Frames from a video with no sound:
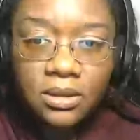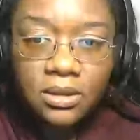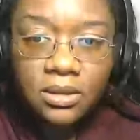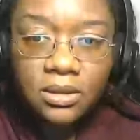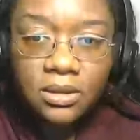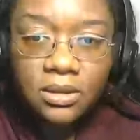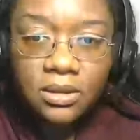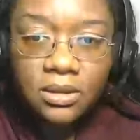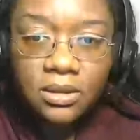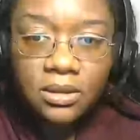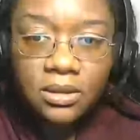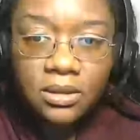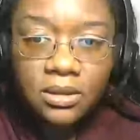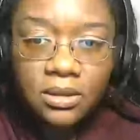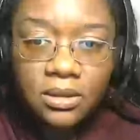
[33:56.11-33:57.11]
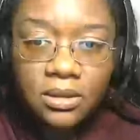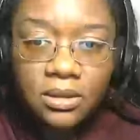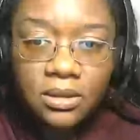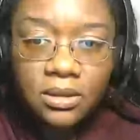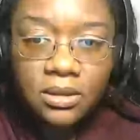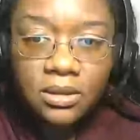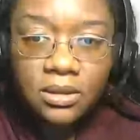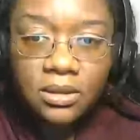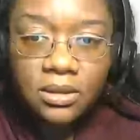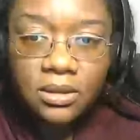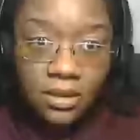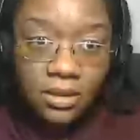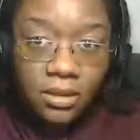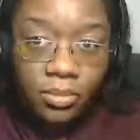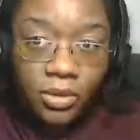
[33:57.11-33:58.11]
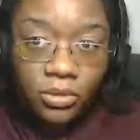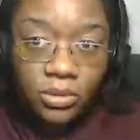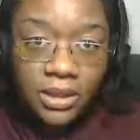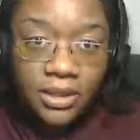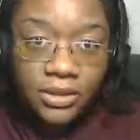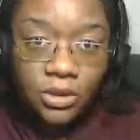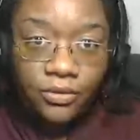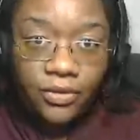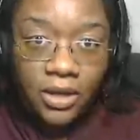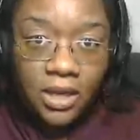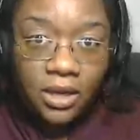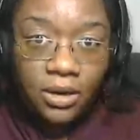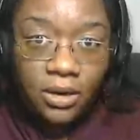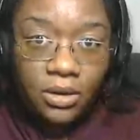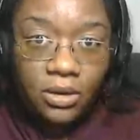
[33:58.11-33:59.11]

You are going this way? The building is over here?